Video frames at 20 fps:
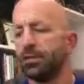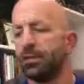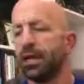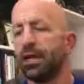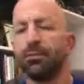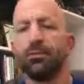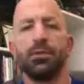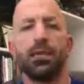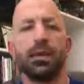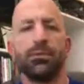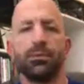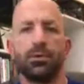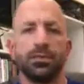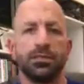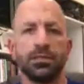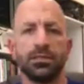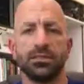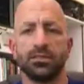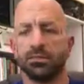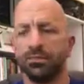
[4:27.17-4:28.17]
that
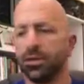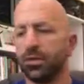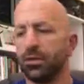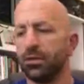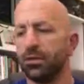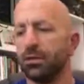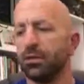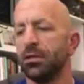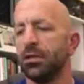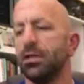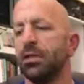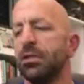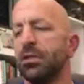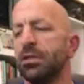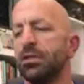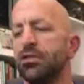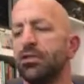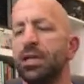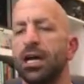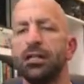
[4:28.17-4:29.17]
presents some other
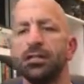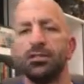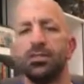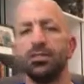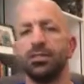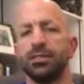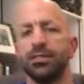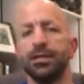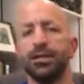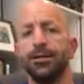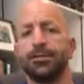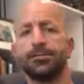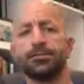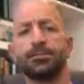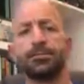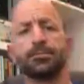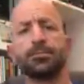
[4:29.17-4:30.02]
challenges there.